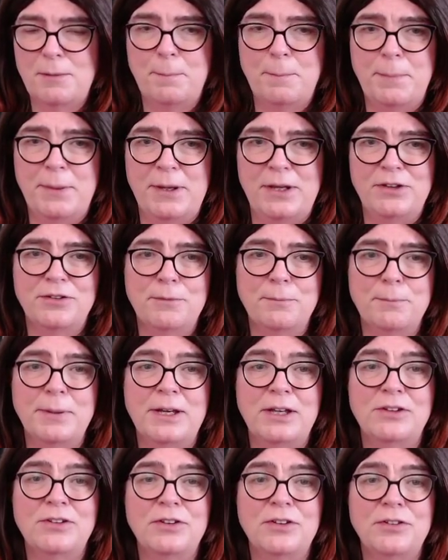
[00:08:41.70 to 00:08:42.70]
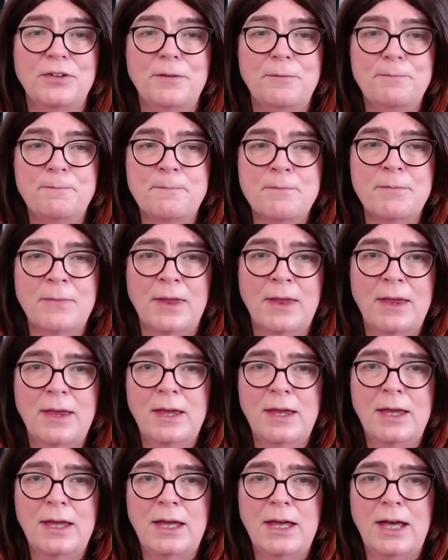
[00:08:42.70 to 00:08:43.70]
bits and pieces.
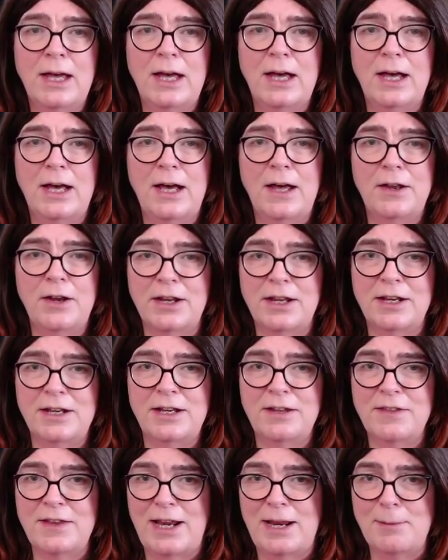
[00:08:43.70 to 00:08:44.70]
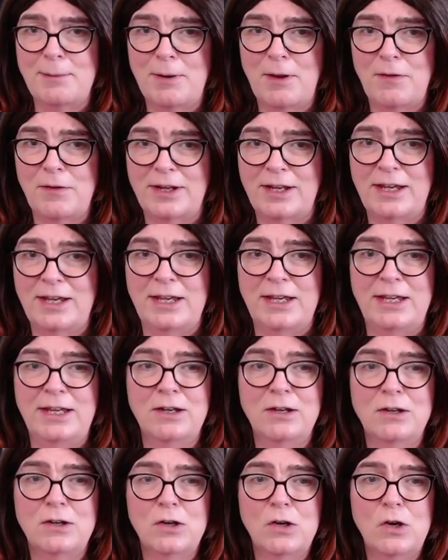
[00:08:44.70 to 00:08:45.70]
And I can either label up my
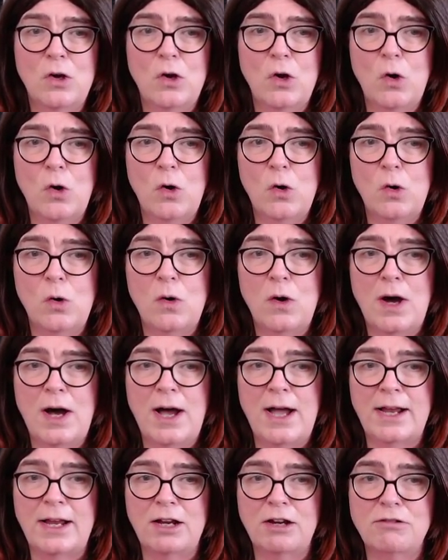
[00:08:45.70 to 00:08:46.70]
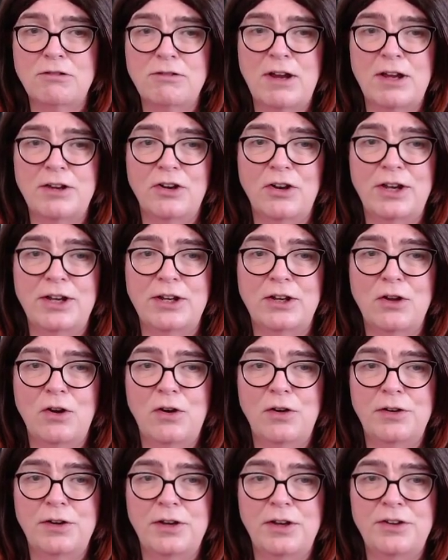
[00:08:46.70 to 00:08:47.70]
key, or I can create an
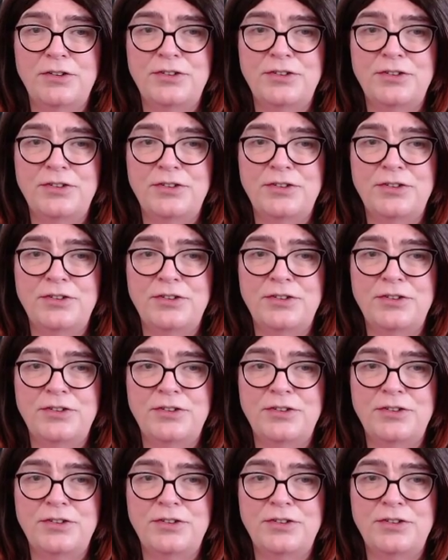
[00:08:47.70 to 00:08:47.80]
icon, a